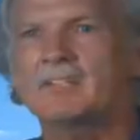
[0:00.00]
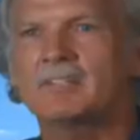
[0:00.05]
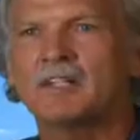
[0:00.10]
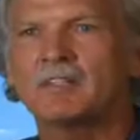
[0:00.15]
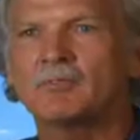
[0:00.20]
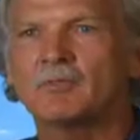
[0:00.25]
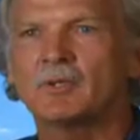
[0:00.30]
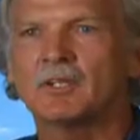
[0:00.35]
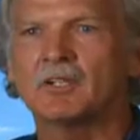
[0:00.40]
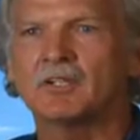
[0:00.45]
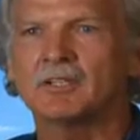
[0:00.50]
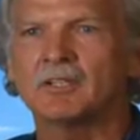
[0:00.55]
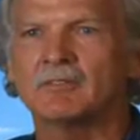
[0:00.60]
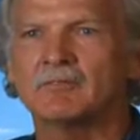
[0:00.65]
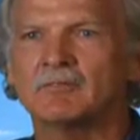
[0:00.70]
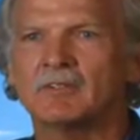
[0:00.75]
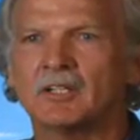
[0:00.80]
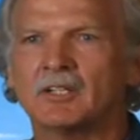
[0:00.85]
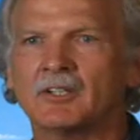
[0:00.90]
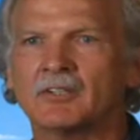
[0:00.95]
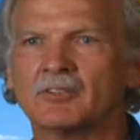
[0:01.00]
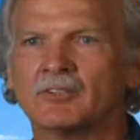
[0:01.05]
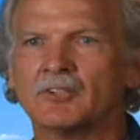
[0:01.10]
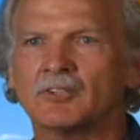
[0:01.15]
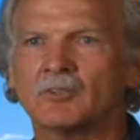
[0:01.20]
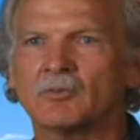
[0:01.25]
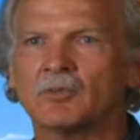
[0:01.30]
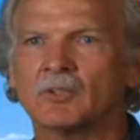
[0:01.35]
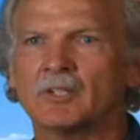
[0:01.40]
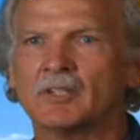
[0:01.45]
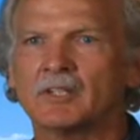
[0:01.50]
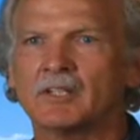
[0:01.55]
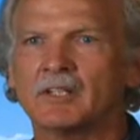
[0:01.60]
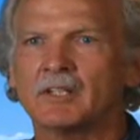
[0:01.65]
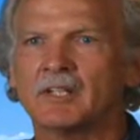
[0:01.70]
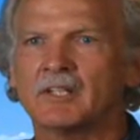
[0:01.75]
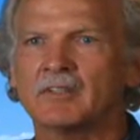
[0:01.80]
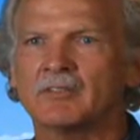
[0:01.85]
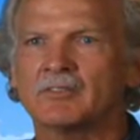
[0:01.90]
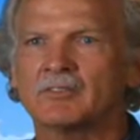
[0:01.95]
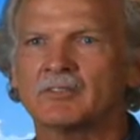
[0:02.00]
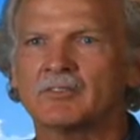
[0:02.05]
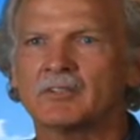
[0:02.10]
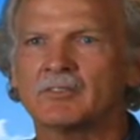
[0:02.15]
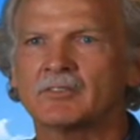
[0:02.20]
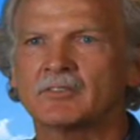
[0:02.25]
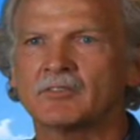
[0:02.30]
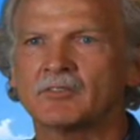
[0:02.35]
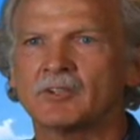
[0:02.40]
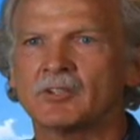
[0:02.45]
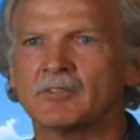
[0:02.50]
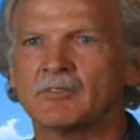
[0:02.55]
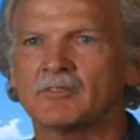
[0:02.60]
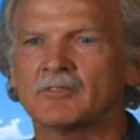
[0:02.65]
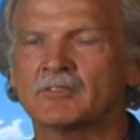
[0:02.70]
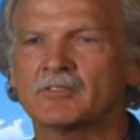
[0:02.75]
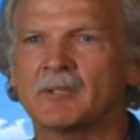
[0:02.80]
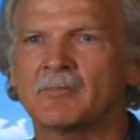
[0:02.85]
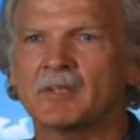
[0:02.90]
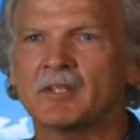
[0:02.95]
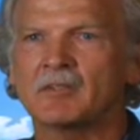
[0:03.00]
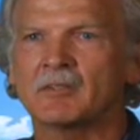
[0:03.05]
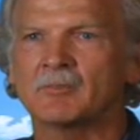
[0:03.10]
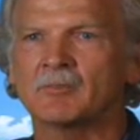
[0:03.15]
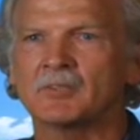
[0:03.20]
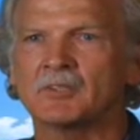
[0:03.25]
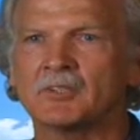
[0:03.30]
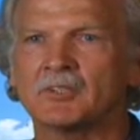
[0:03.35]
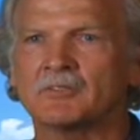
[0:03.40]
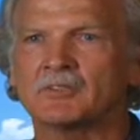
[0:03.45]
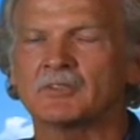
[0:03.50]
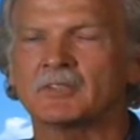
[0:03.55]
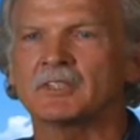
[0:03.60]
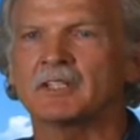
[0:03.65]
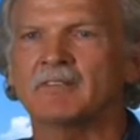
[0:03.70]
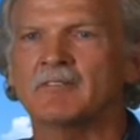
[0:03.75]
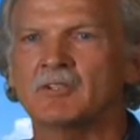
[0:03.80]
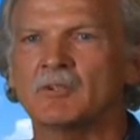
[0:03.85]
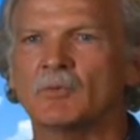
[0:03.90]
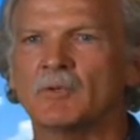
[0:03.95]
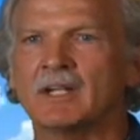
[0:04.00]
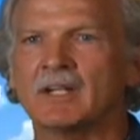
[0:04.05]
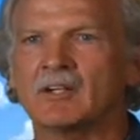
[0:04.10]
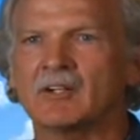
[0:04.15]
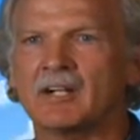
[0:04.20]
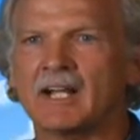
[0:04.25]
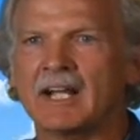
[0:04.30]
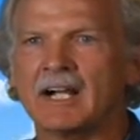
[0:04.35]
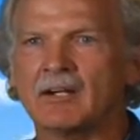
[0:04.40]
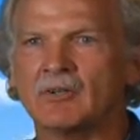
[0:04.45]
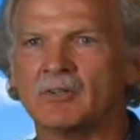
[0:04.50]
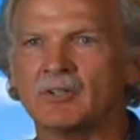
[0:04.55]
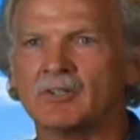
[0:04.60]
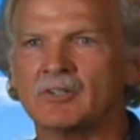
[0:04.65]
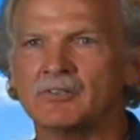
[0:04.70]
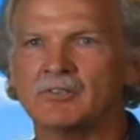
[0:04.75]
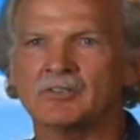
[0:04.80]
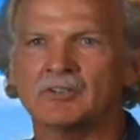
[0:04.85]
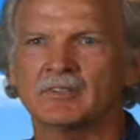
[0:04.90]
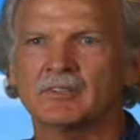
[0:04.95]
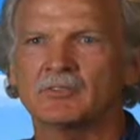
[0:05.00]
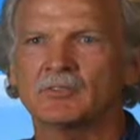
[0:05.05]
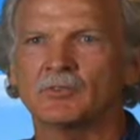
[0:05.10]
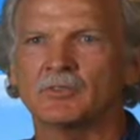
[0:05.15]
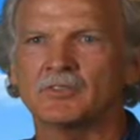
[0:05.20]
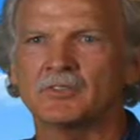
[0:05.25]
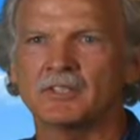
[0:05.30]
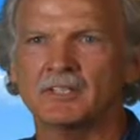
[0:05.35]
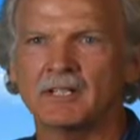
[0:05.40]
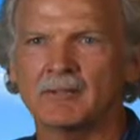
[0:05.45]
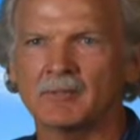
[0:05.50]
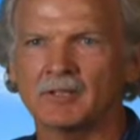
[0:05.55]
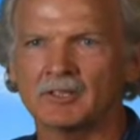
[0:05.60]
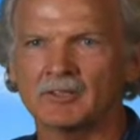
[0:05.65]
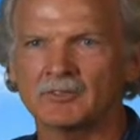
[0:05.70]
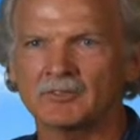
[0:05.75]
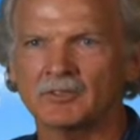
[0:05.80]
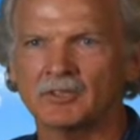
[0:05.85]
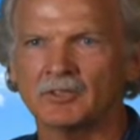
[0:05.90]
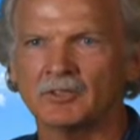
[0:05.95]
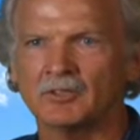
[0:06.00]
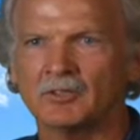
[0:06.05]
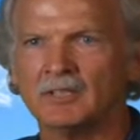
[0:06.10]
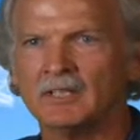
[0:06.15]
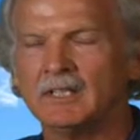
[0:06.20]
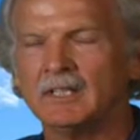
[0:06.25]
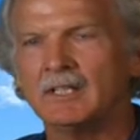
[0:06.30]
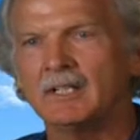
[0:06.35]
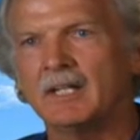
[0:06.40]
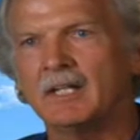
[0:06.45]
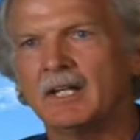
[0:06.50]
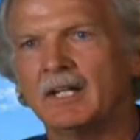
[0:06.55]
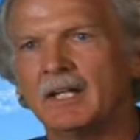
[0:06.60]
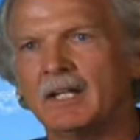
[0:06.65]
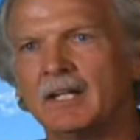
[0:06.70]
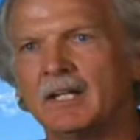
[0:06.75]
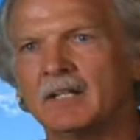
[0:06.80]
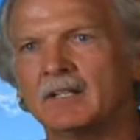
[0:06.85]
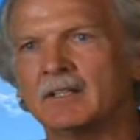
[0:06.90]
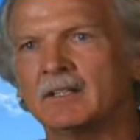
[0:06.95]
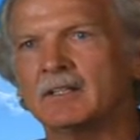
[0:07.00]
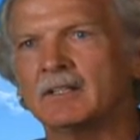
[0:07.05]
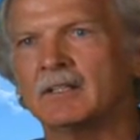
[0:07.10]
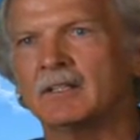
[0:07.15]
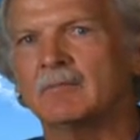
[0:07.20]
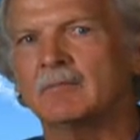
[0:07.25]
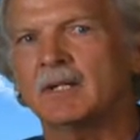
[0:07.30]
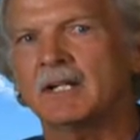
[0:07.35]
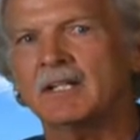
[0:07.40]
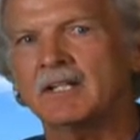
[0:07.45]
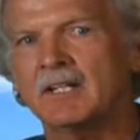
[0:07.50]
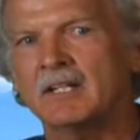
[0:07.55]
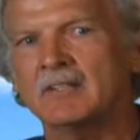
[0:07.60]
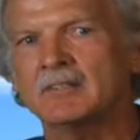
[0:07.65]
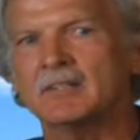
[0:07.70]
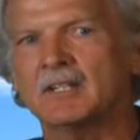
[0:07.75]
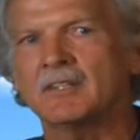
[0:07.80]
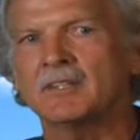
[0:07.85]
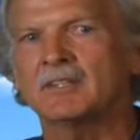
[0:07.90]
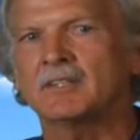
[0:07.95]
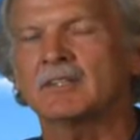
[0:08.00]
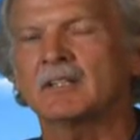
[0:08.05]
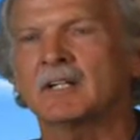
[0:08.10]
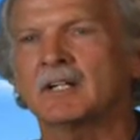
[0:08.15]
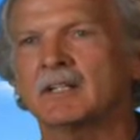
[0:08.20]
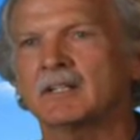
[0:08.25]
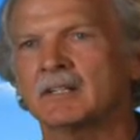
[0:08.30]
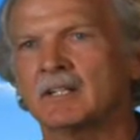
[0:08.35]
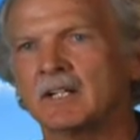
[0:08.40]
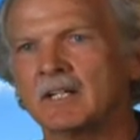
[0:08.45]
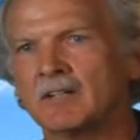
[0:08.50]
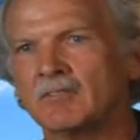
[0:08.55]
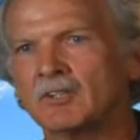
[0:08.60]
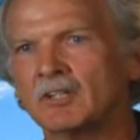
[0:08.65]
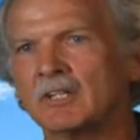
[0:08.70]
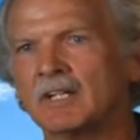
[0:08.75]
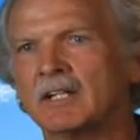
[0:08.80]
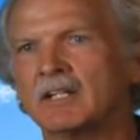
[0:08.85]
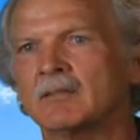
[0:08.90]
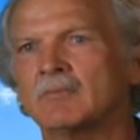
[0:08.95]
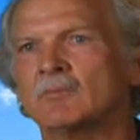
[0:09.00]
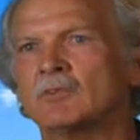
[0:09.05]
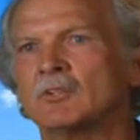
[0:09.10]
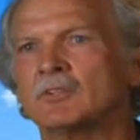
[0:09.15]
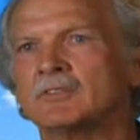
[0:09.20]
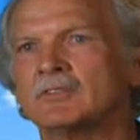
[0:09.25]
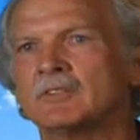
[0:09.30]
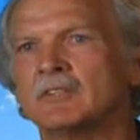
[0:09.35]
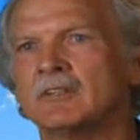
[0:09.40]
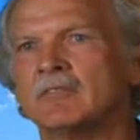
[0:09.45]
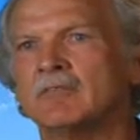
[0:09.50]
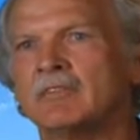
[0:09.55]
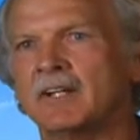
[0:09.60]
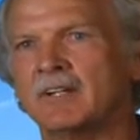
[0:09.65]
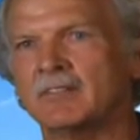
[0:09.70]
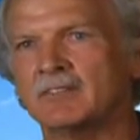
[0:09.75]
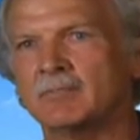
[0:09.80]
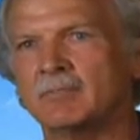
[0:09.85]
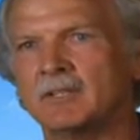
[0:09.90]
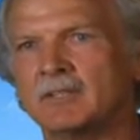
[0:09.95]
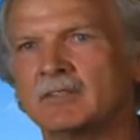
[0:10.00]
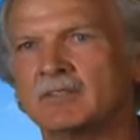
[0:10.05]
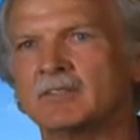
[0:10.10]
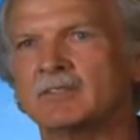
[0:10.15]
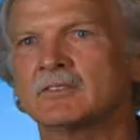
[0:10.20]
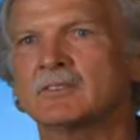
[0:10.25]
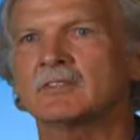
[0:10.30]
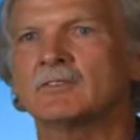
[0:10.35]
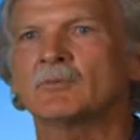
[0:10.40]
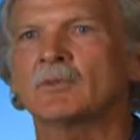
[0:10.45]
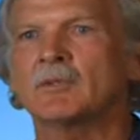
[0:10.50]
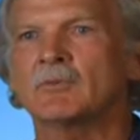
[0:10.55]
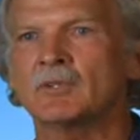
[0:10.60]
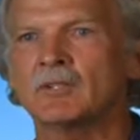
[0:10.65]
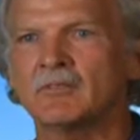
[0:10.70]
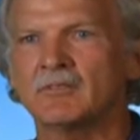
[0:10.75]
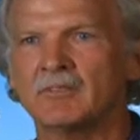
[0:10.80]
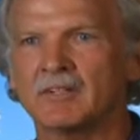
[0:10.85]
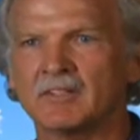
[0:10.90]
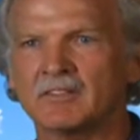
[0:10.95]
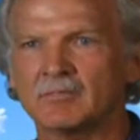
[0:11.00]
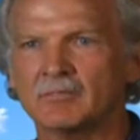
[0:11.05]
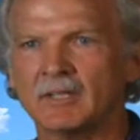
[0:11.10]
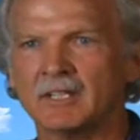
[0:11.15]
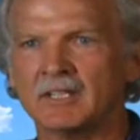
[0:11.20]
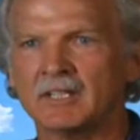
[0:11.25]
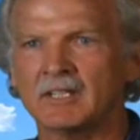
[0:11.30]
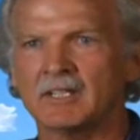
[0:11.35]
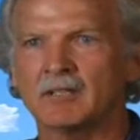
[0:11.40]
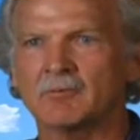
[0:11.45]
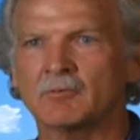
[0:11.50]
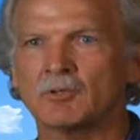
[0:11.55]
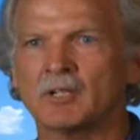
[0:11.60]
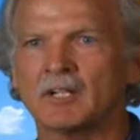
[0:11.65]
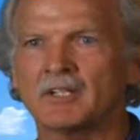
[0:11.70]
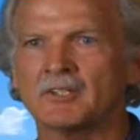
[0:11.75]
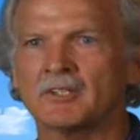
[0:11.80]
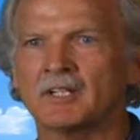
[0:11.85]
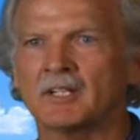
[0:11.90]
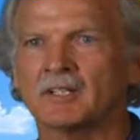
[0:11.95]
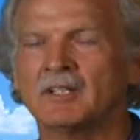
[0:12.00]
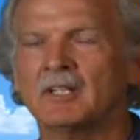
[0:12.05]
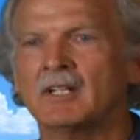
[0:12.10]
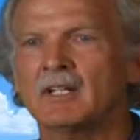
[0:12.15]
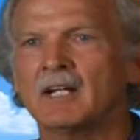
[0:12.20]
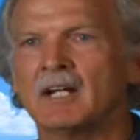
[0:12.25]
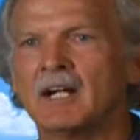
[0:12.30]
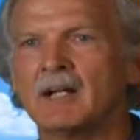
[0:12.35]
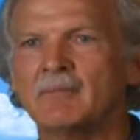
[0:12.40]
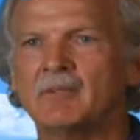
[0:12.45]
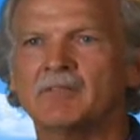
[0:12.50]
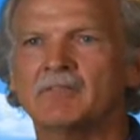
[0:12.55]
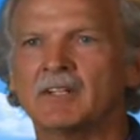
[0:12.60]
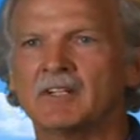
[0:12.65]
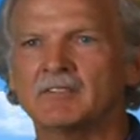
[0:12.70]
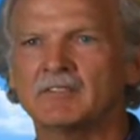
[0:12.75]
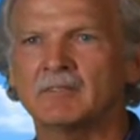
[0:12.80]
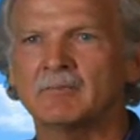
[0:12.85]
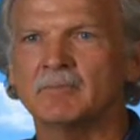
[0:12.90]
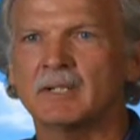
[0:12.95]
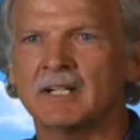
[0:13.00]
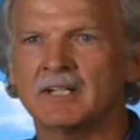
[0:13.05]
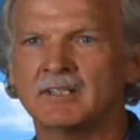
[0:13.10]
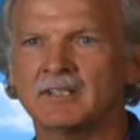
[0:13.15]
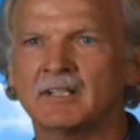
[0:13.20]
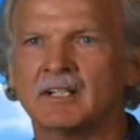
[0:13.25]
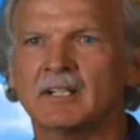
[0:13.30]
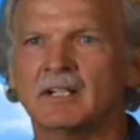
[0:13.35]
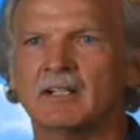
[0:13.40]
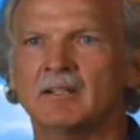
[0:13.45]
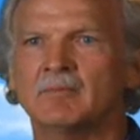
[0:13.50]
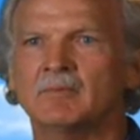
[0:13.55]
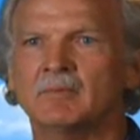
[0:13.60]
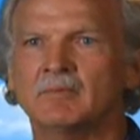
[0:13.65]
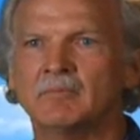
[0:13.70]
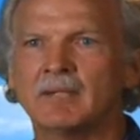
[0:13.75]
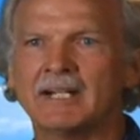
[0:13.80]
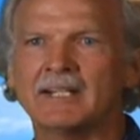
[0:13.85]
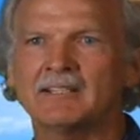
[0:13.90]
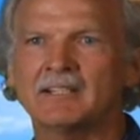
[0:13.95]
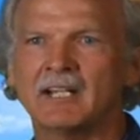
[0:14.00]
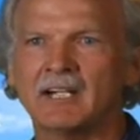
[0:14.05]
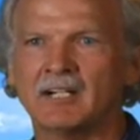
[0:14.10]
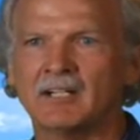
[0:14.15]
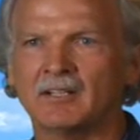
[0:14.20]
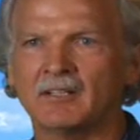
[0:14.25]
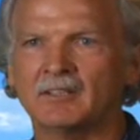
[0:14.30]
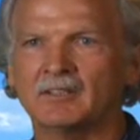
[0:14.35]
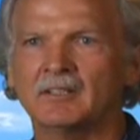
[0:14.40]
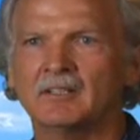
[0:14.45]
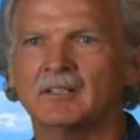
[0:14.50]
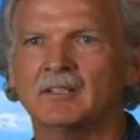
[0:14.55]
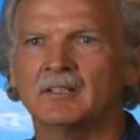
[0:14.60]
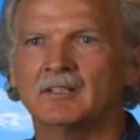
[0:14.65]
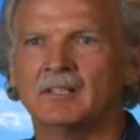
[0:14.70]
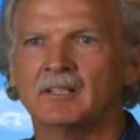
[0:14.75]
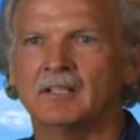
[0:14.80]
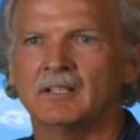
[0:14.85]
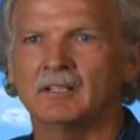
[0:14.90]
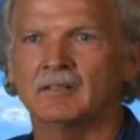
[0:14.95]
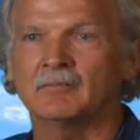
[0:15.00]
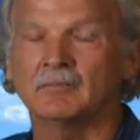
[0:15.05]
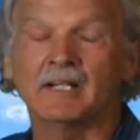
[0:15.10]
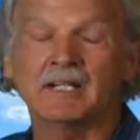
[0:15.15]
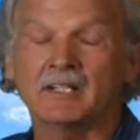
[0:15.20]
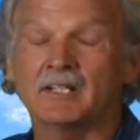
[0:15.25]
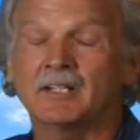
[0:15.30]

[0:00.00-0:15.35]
of times we look at volunteer work as sort of something that we're just giving away our hours towards a nebulous goal. And in my case, I kind of look at it more as an investment. Just as we would invest money in a project, I'm investing my time, my talent, my